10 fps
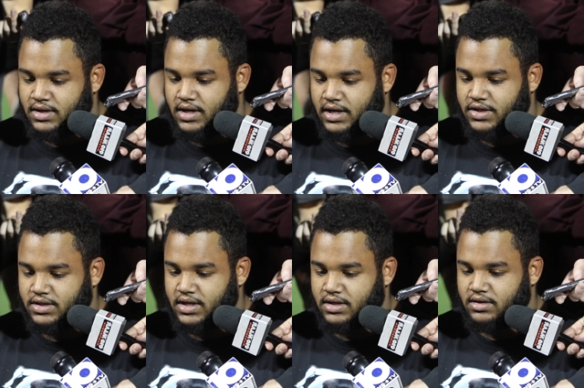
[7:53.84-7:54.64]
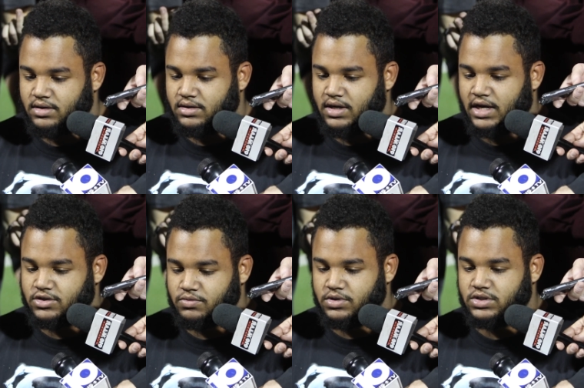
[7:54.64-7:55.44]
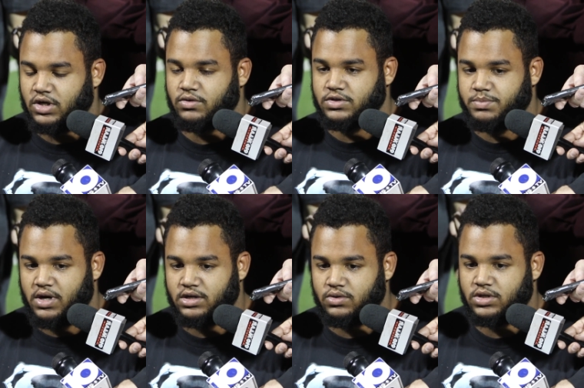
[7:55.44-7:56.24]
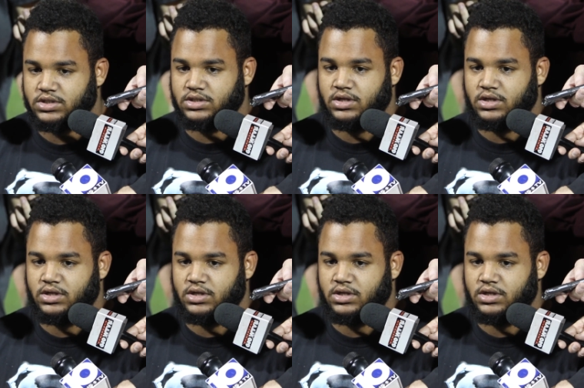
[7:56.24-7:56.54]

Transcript: I think that guys are really starting to respond to us.